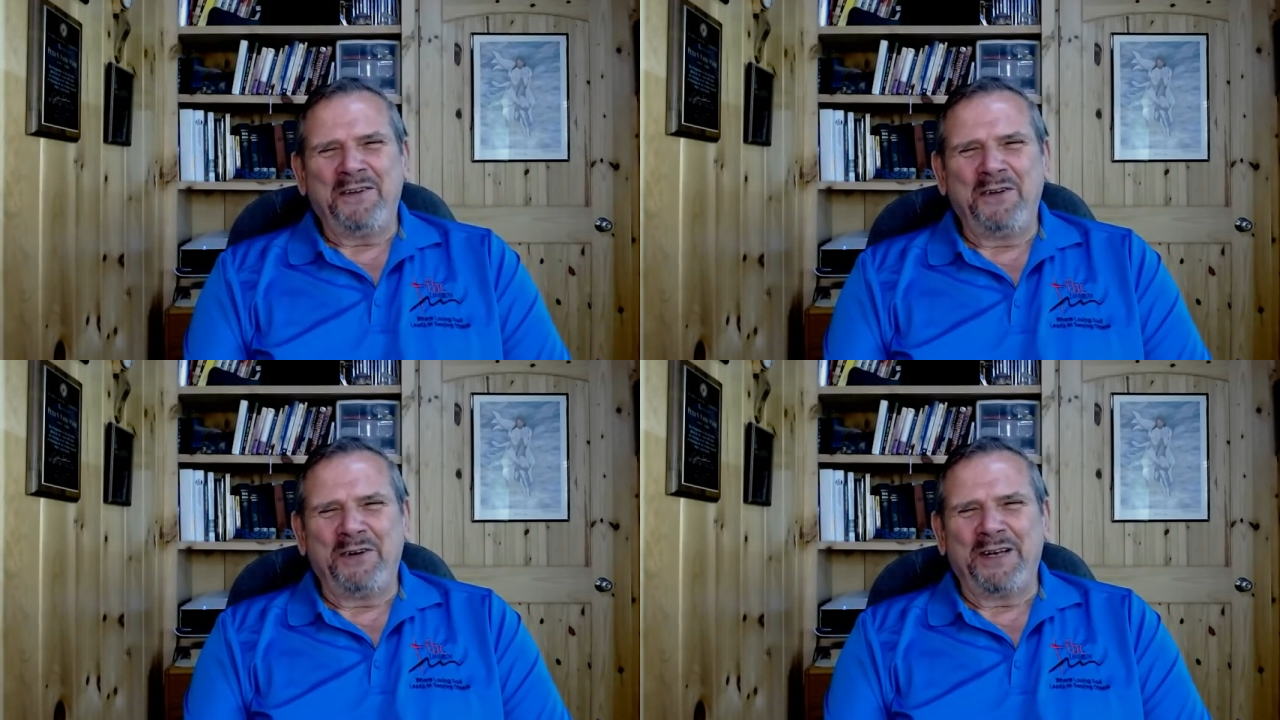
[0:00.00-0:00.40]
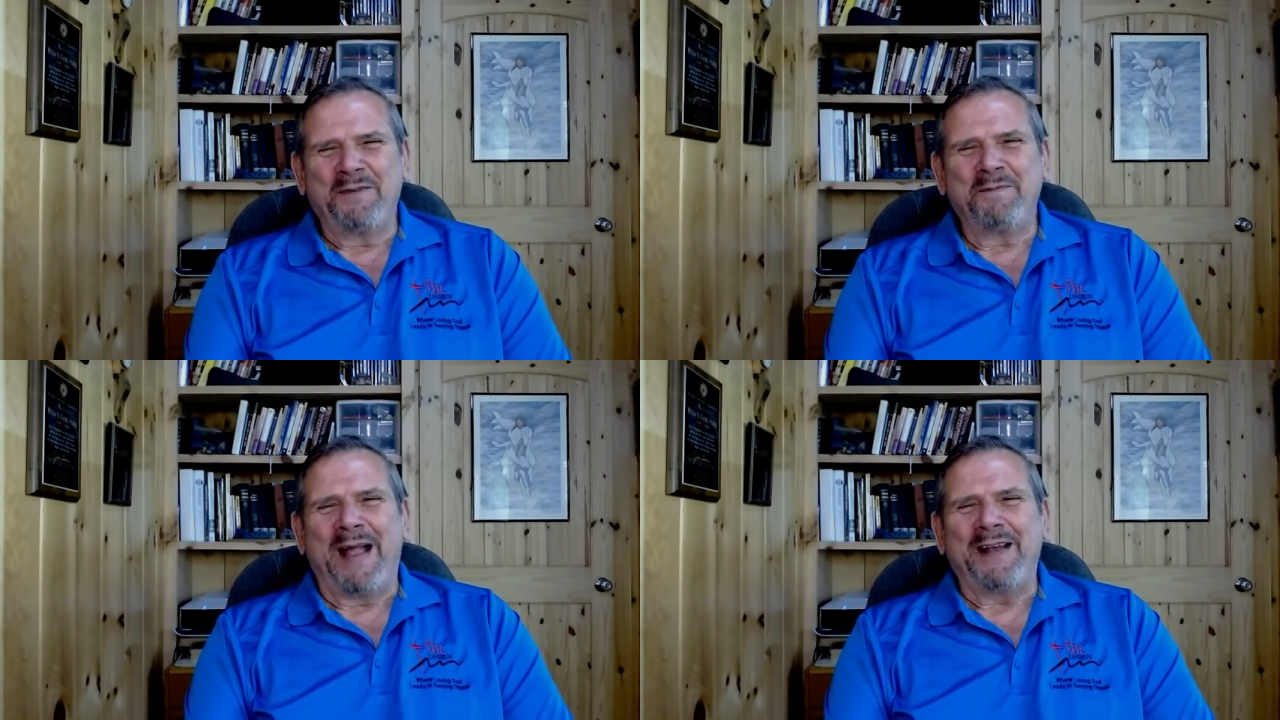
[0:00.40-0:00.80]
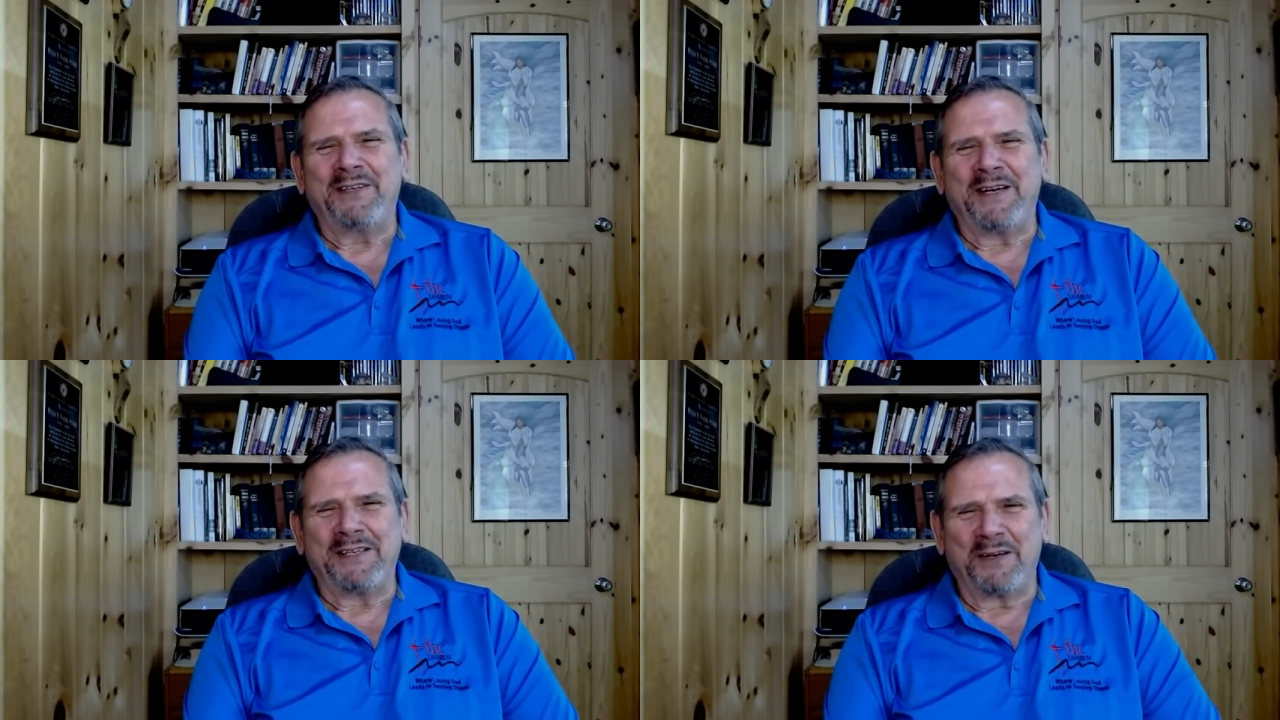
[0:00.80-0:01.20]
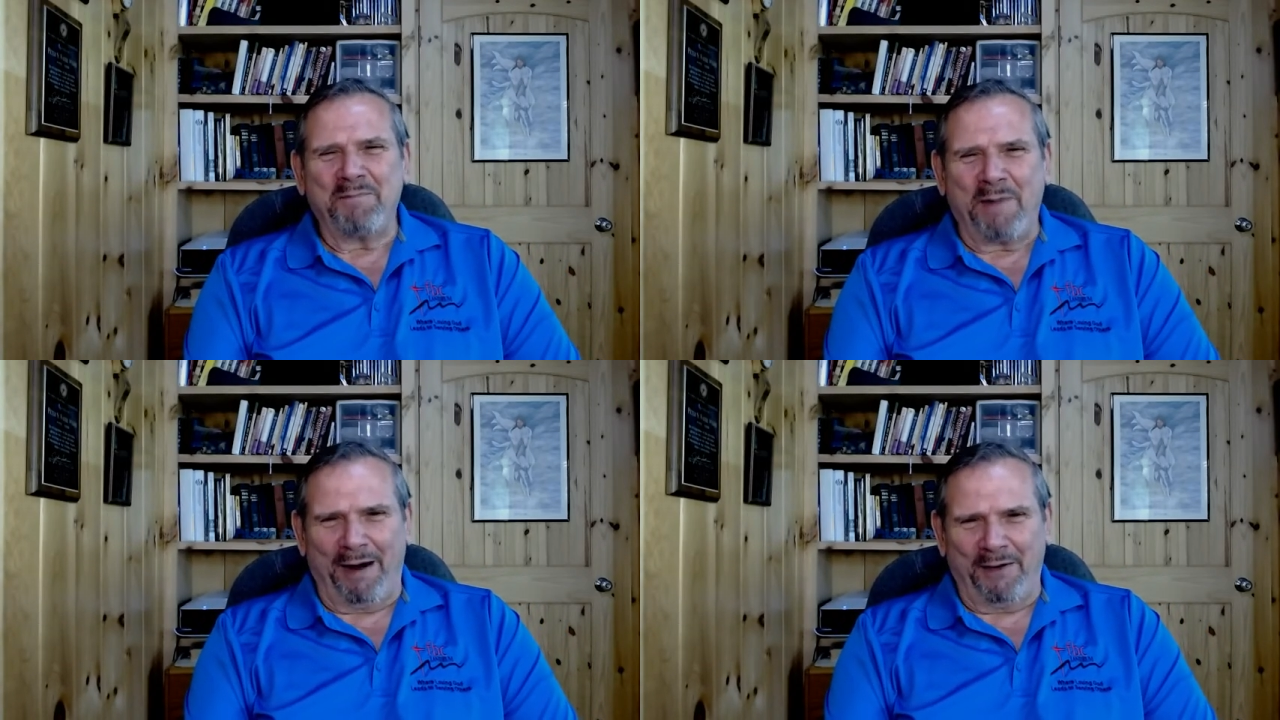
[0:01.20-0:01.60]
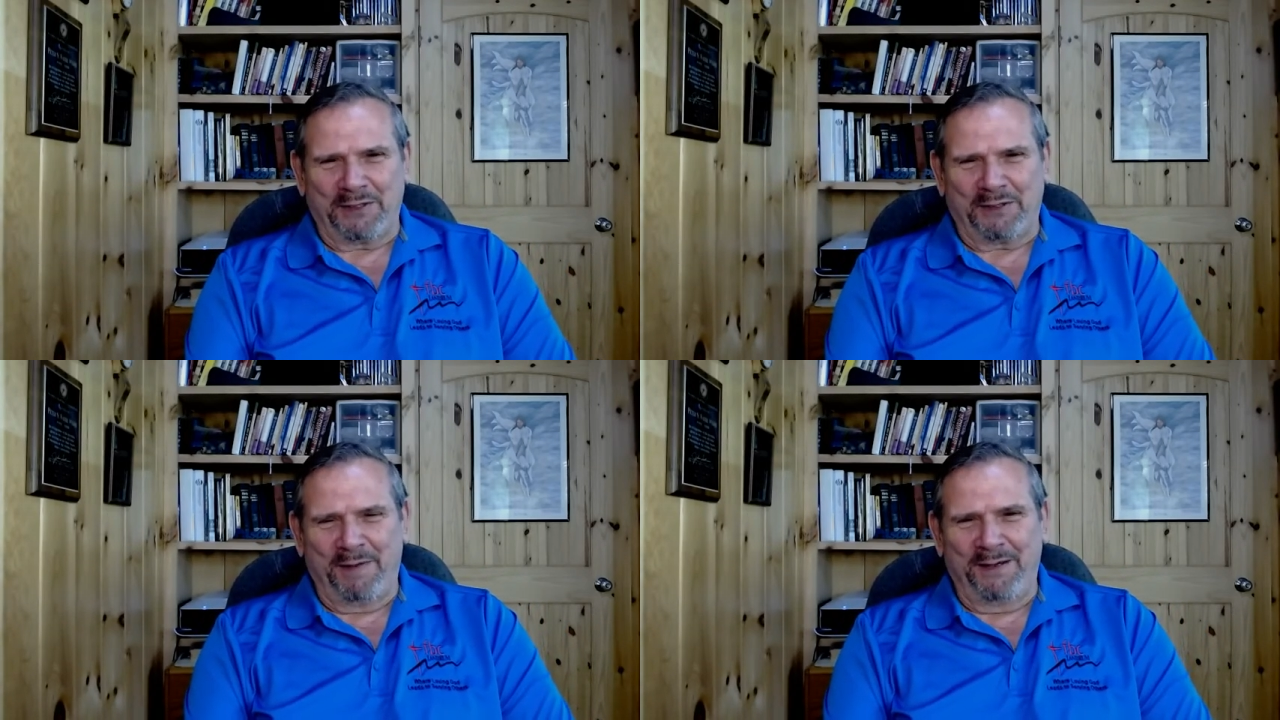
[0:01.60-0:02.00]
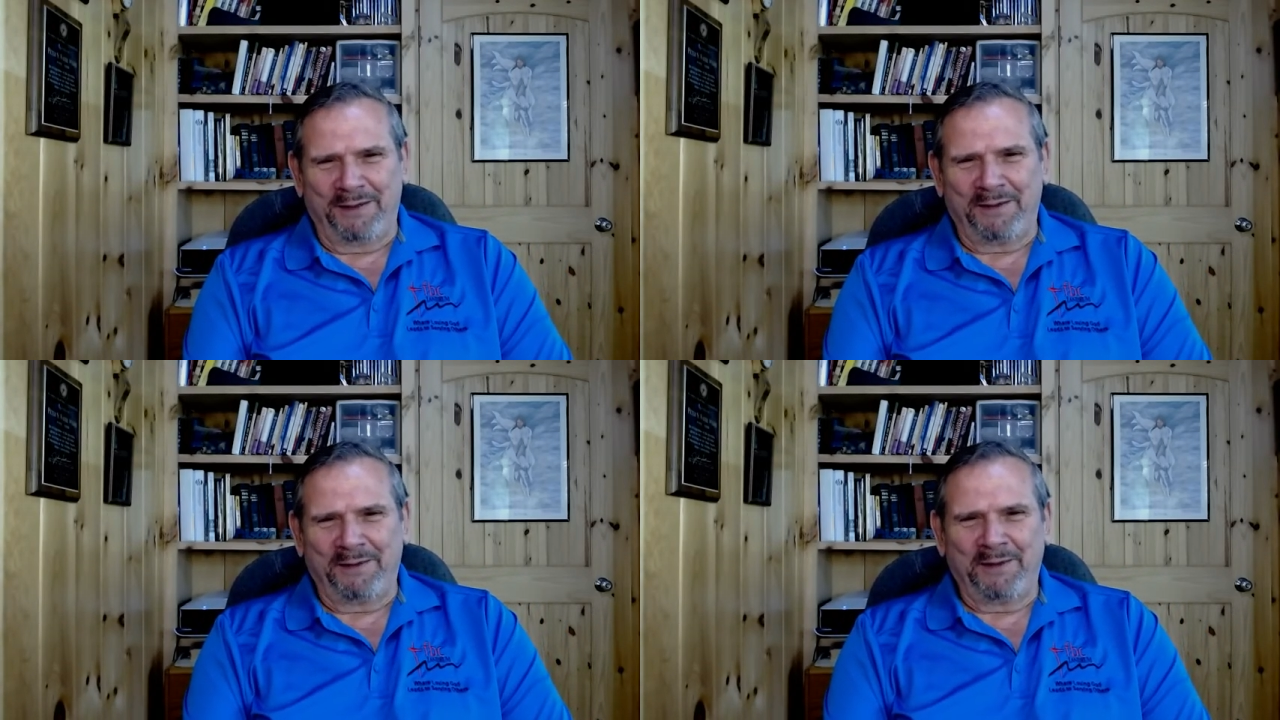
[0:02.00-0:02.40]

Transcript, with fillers: you can imagine his embarrassment